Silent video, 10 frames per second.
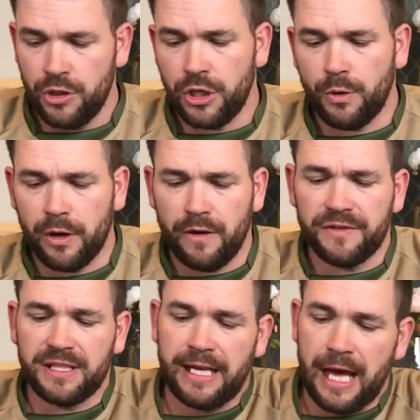You quite
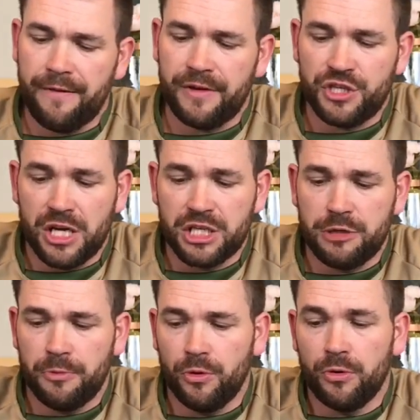obviously have
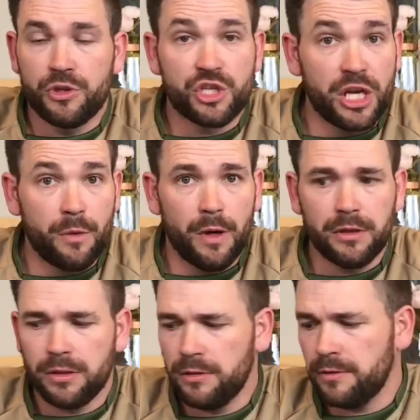adjustable cheek
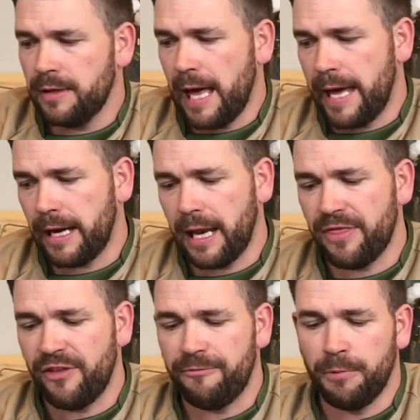weld and
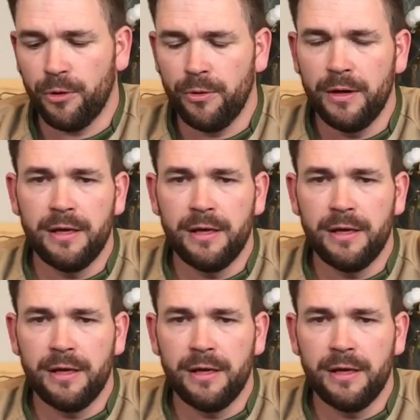length of pull,